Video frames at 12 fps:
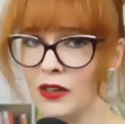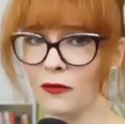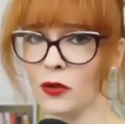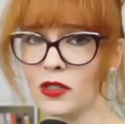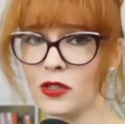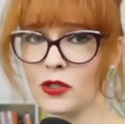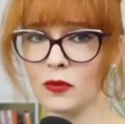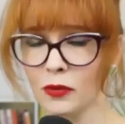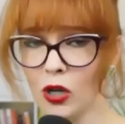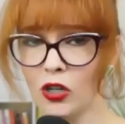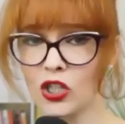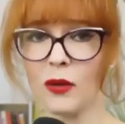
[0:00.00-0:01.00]
forced to do
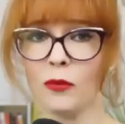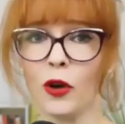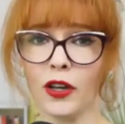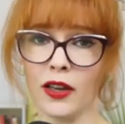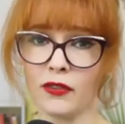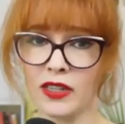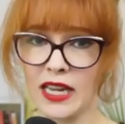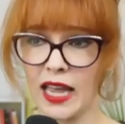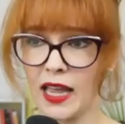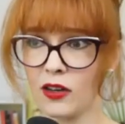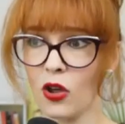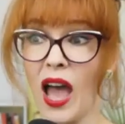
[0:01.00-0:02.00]
blockchain work every
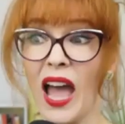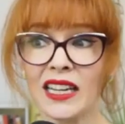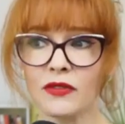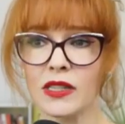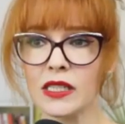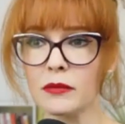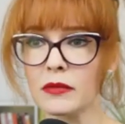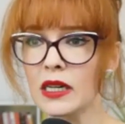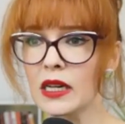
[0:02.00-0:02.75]
day and not activism.